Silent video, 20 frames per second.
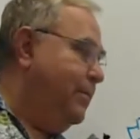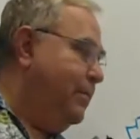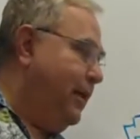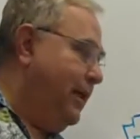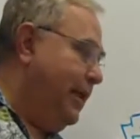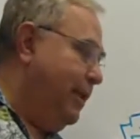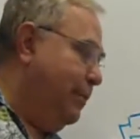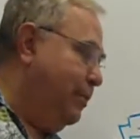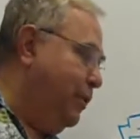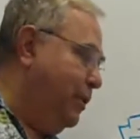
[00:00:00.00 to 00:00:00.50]

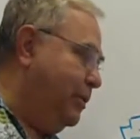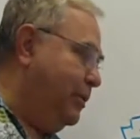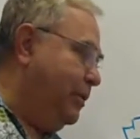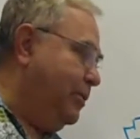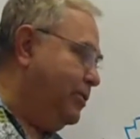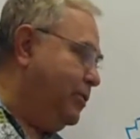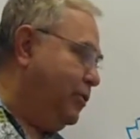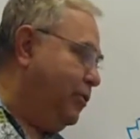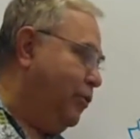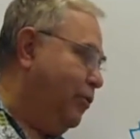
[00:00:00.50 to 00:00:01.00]
and they put the
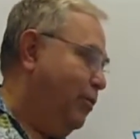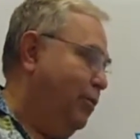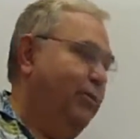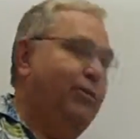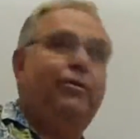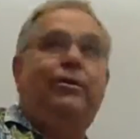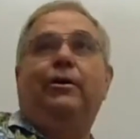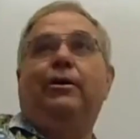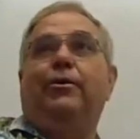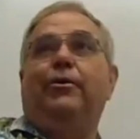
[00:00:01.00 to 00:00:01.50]
Chernobyl
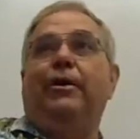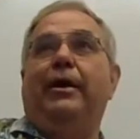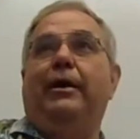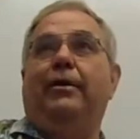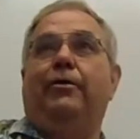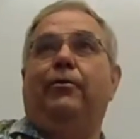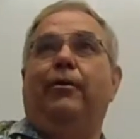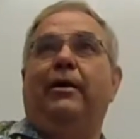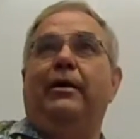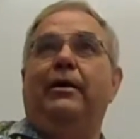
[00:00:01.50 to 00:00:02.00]
nuclear
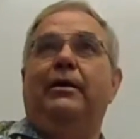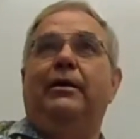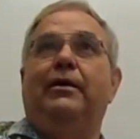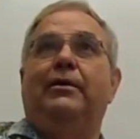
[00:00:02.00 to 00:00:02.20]
reactor right in the